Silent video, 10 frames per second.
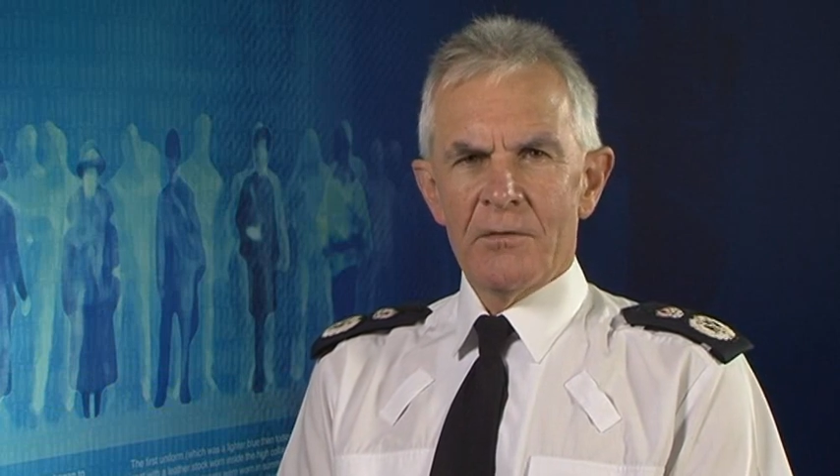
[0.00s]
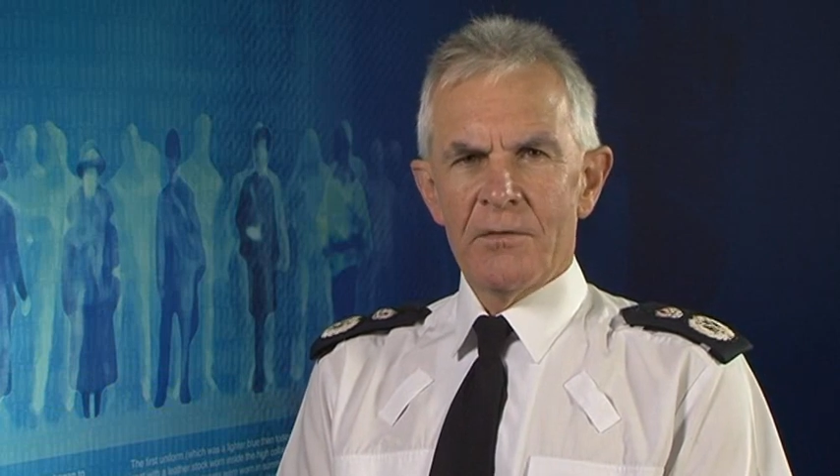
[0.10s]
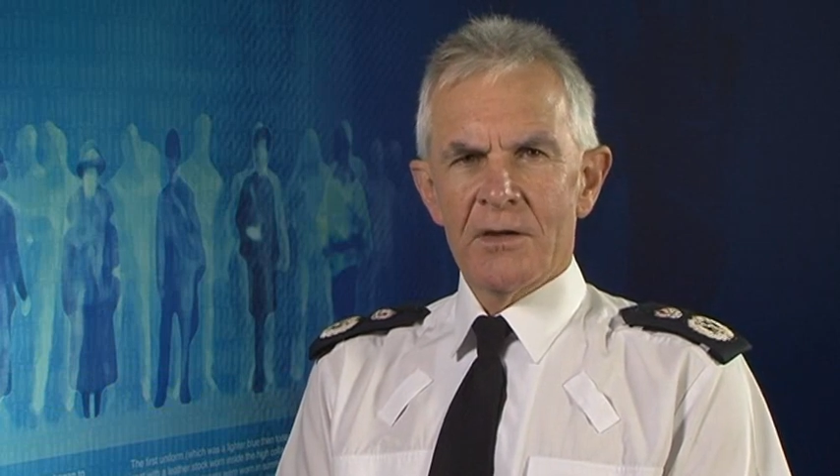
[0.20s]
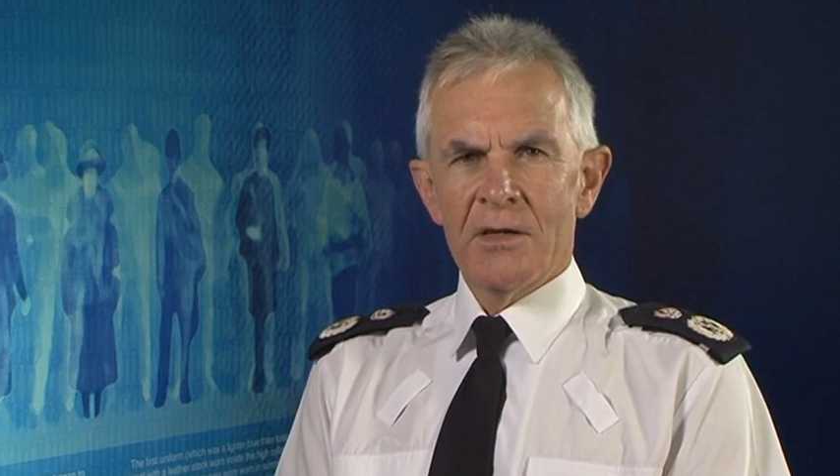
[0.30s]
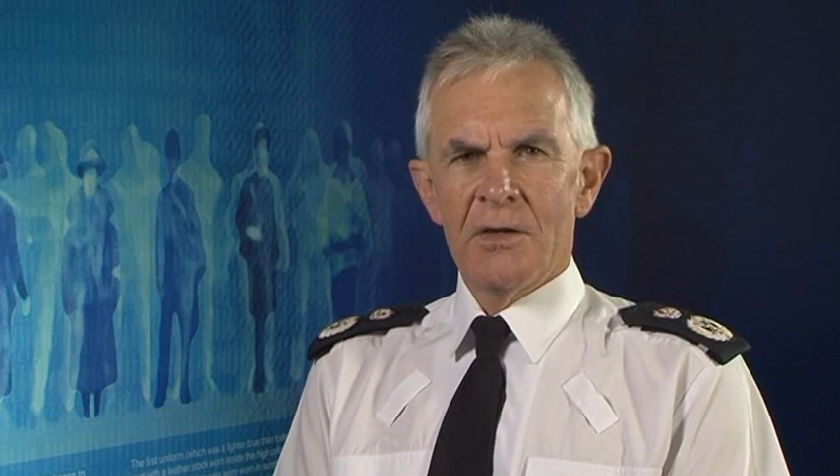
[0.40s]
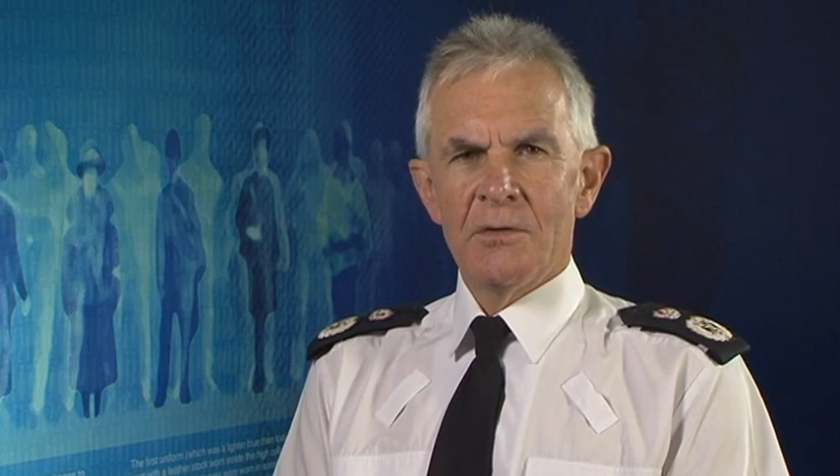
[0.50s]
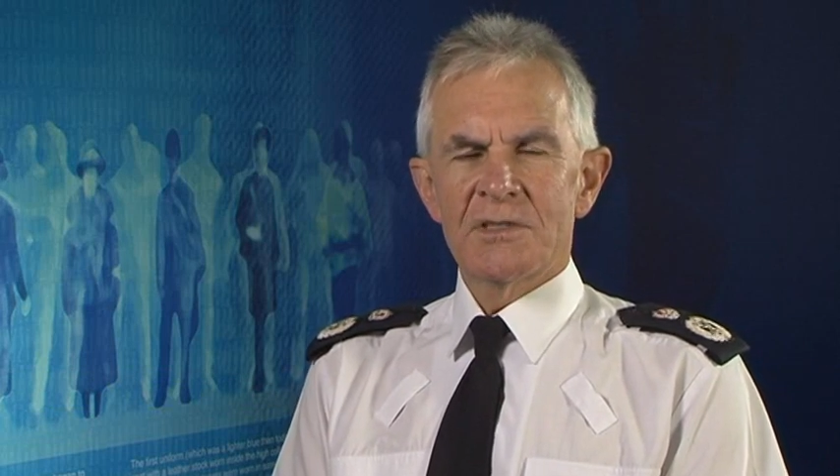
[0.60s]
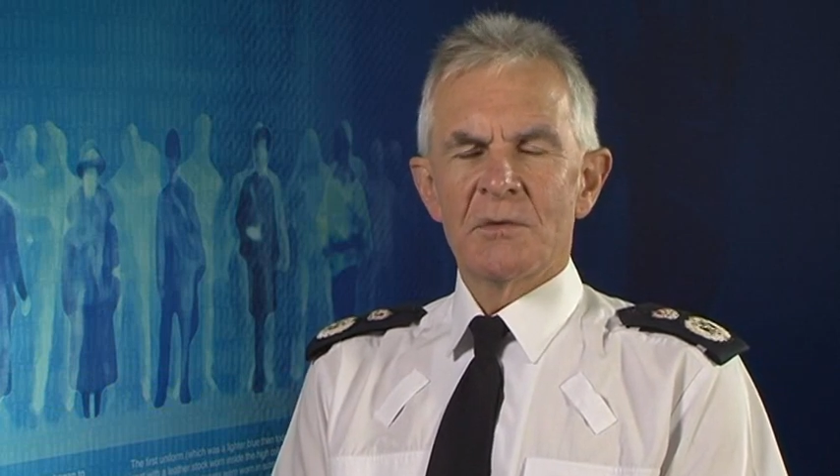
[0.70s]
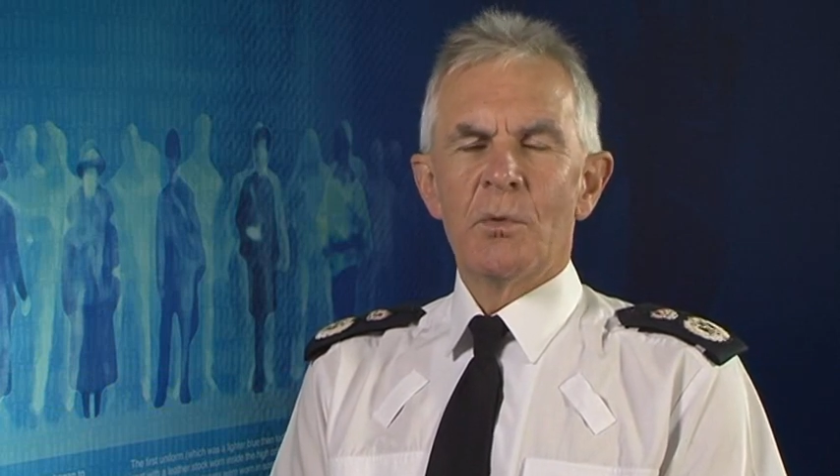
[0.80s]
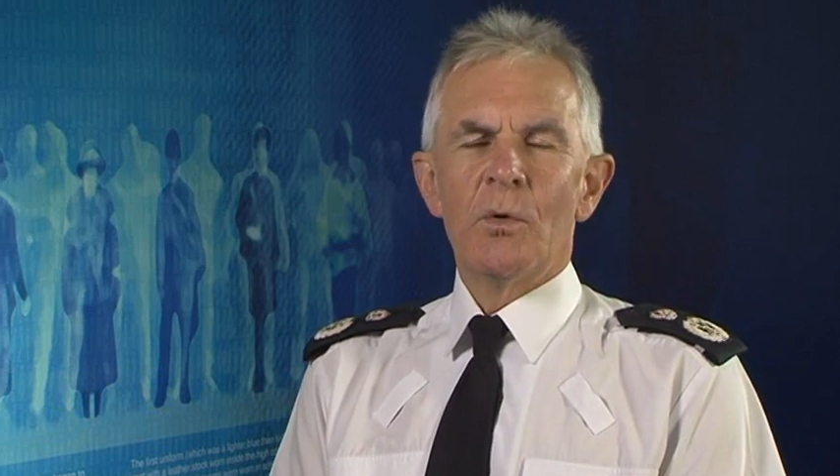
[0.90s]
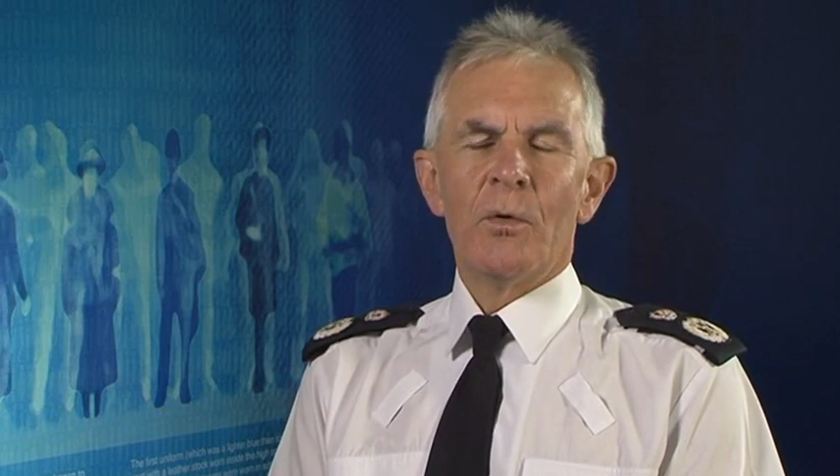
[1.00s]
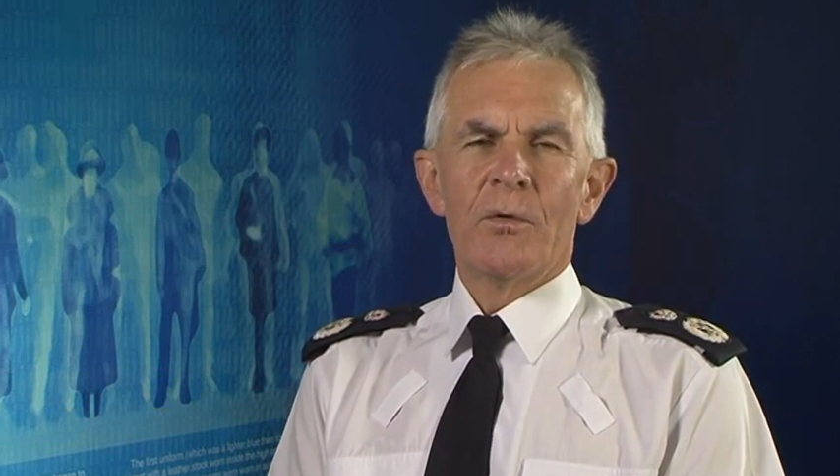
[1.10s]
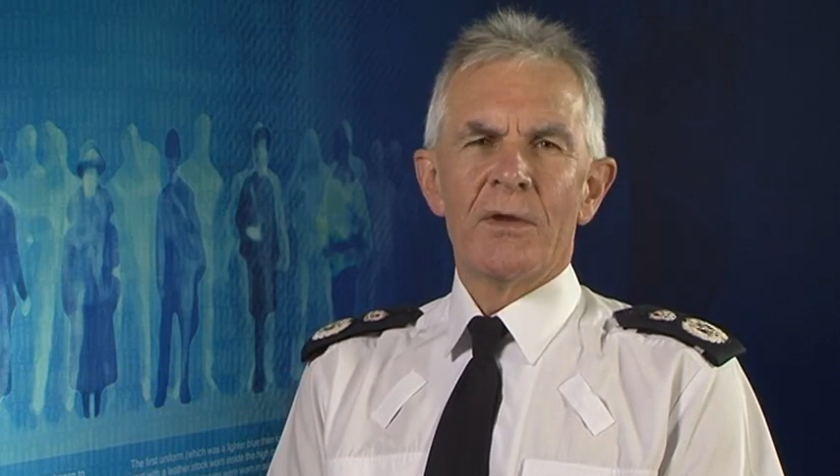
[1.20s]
for the huge support